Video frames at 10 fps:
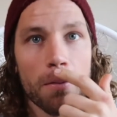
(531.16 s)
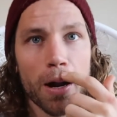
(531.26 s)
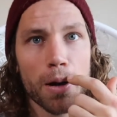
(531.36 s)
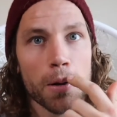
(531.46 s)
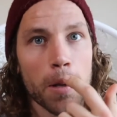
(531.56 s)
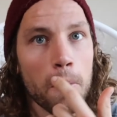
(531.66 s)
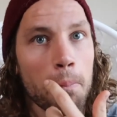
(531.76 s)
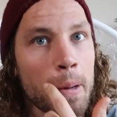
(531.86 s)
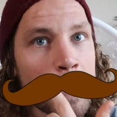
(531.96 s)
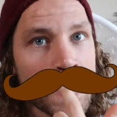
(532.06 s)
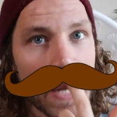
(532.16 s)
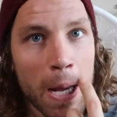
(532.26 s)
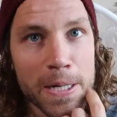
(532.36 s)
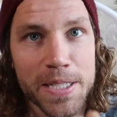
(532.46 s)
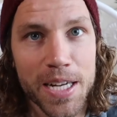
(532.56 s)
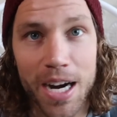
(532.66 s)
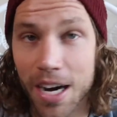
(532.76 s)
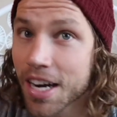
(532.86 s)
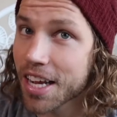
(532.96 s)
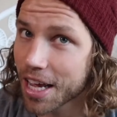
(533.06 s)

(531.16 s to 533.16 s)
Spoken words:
right on the old mustache there.